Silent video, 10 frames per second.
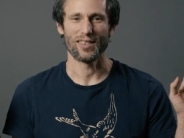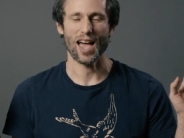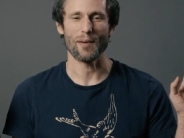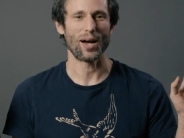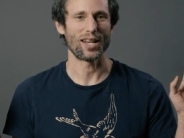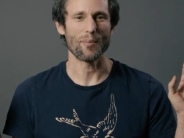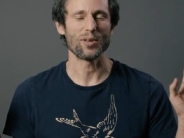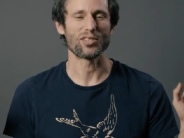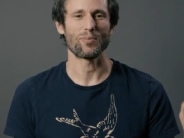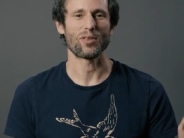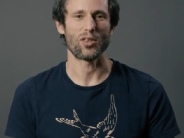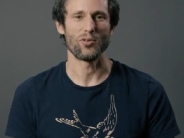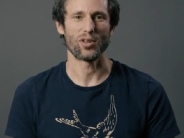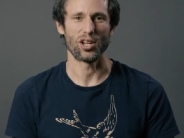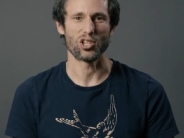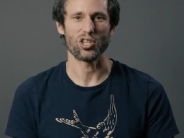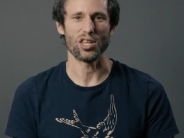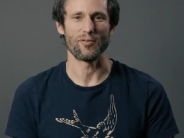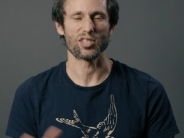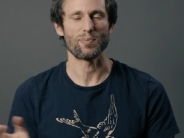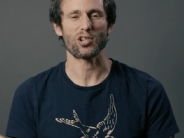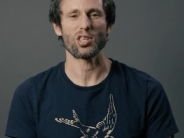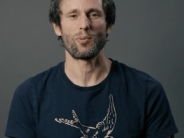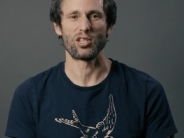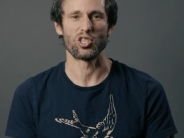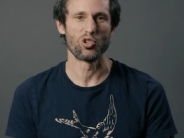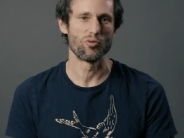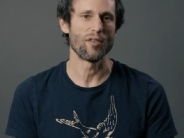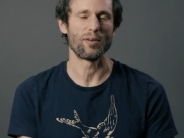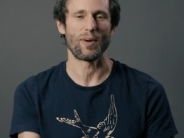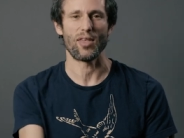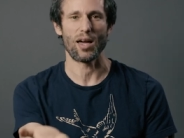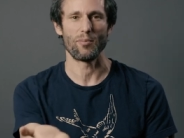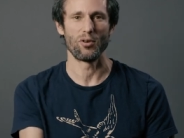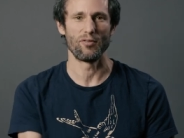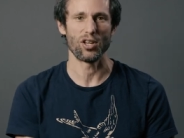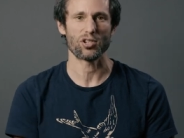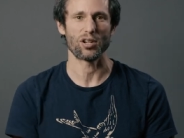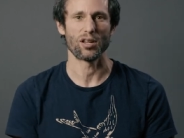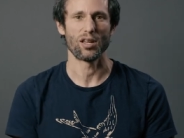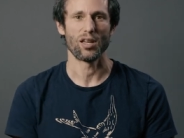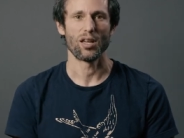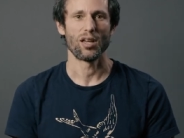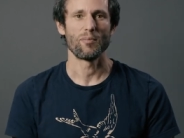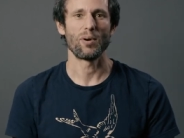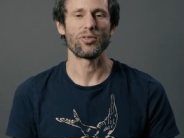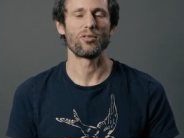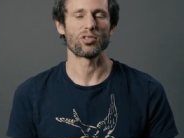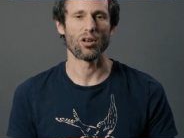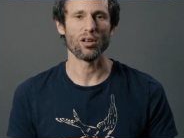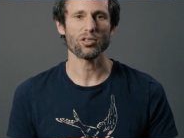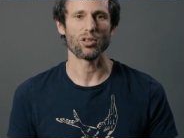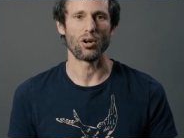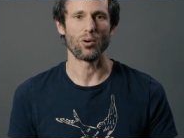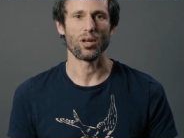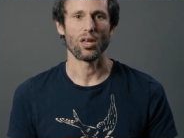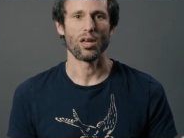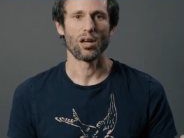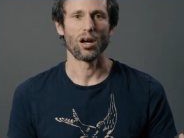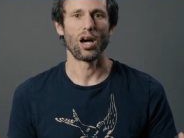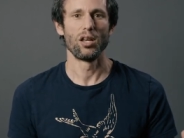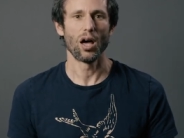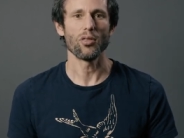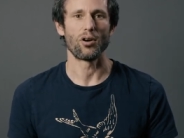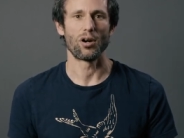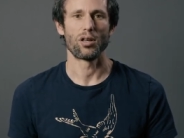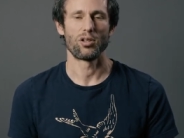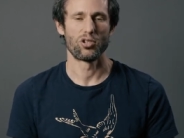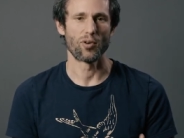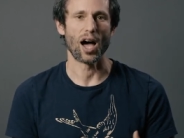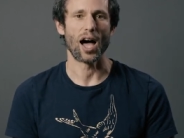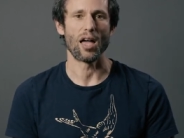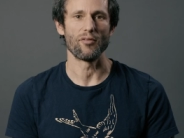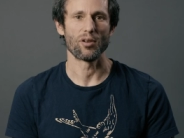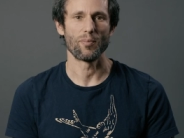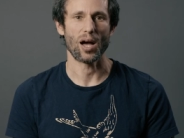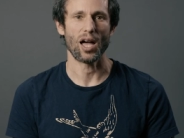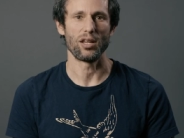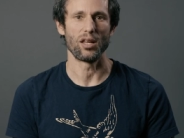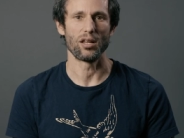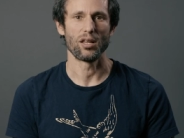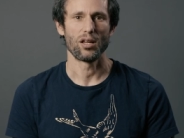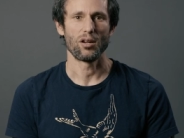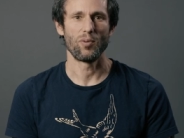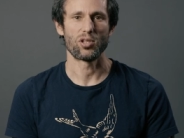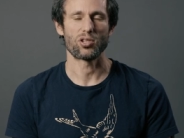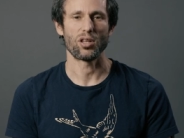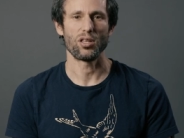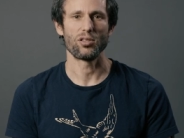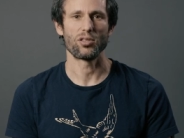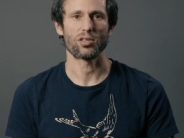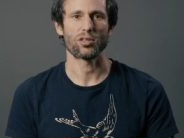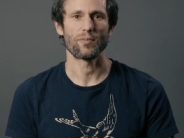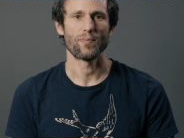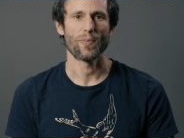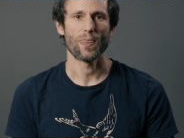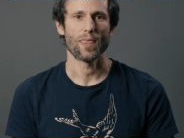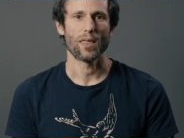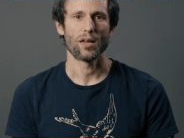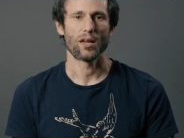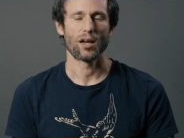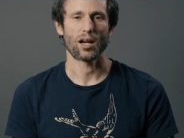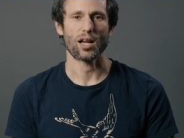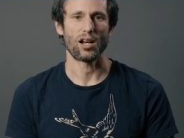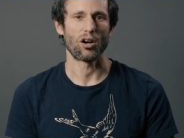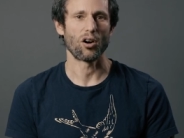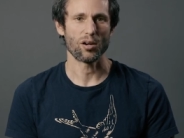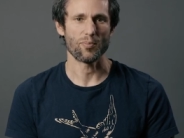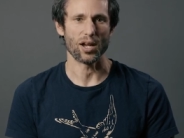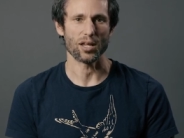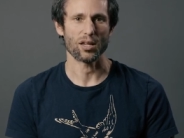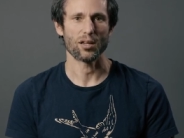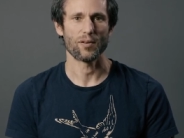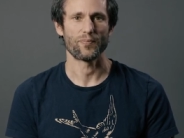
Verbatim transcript: That might not be something that you can achieve, especially when it's driven by that motivation. But there's also another drive behind it, which is a kind of heartbreak.